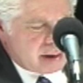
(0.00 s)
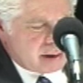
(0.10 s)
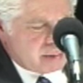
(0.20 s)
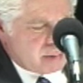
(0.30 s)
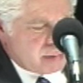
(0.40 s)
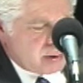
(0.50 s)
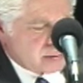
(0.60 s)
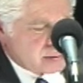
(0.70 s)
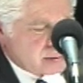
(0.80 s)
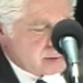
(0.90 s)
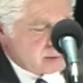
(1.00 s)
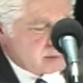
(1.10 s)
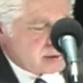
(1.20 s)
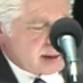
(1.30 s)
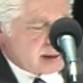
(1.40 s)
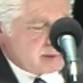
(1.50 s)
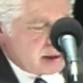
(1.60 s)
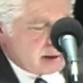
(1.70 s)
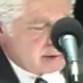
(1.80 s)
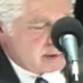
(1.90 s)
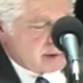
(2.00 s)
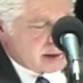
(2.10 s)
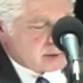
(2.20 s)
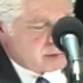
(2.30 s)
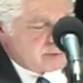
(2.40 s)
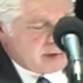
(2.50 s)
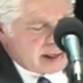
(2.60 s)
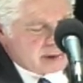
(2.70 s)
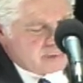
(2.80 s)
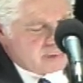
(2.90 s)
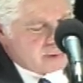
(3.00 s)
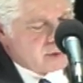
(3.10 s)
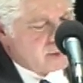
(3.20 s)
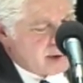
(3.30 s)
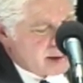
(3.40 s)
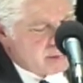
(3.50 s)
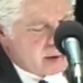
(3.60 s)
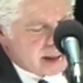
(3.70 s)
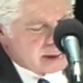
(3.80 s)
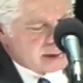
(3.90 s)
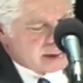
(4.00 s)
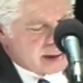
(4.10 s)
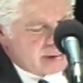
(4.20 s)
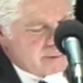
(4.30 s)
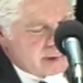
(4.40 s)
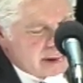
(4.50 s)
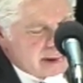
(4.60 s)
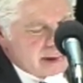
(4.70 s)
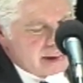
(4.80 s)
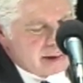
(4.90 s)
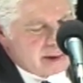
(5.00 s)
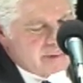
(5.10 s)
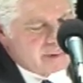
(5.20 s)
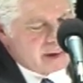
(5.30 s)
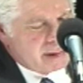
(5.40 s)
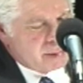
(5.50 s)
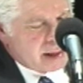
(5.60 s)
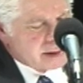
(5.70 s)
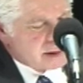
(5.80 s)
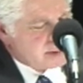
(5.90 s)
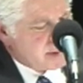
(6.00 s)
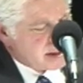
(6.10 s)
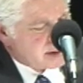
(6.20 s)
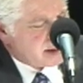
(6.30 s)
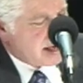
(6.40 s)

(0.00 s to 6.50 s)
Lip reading: on a proposal that, among other things, provides for direct price discovery of dairy prices based on